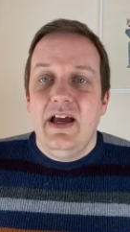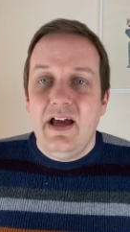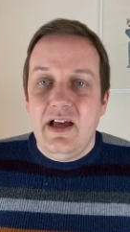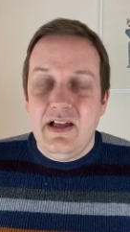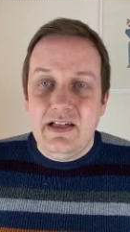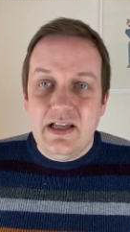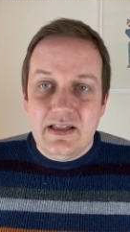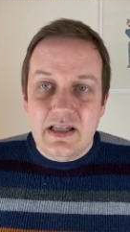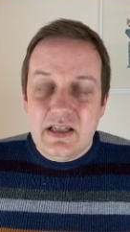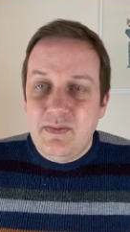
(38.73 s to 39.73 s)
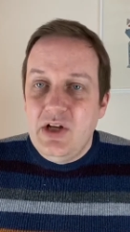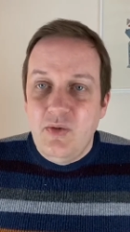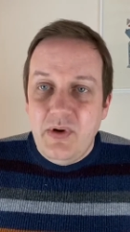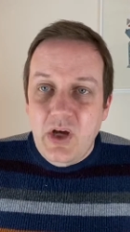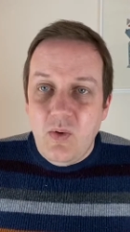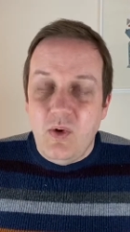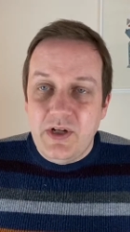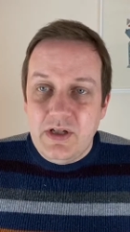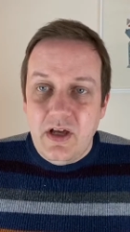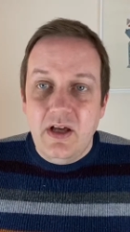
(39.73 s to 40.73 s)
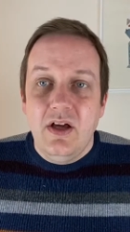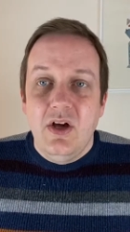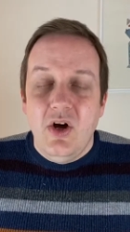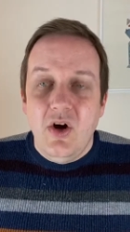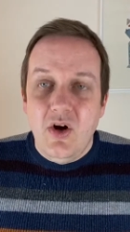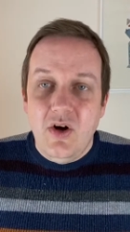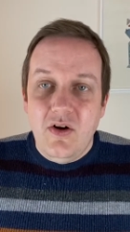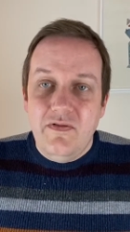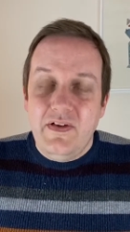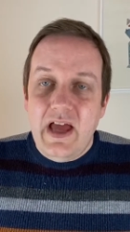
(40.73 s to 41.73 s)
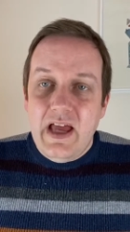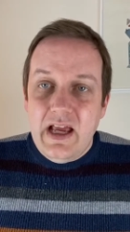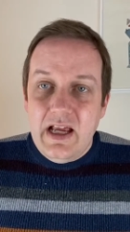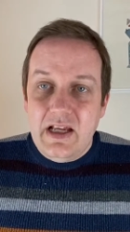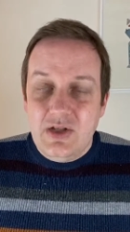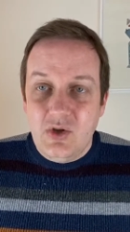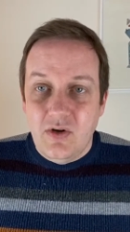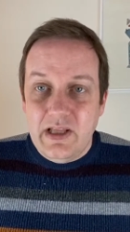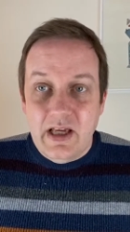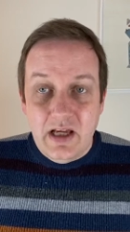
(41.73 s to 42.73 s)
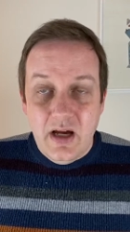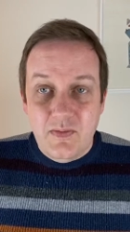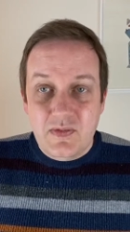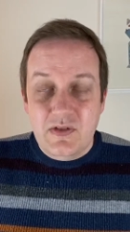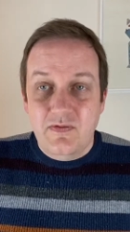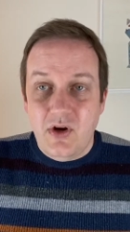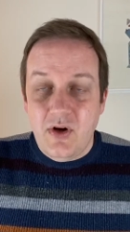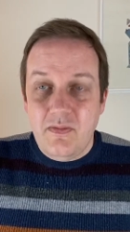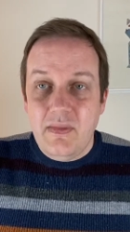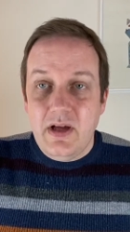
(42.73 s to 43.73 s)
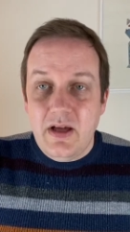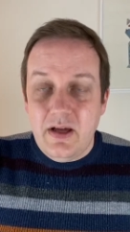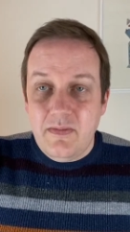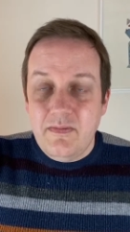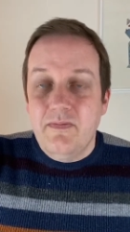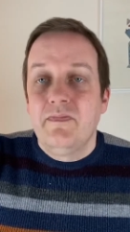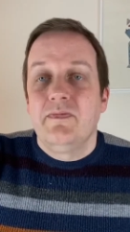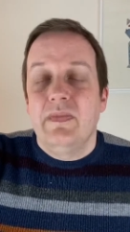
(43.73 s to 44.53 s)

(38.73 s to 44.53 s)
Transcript: And it's a Spielberg wonder of a story that comes from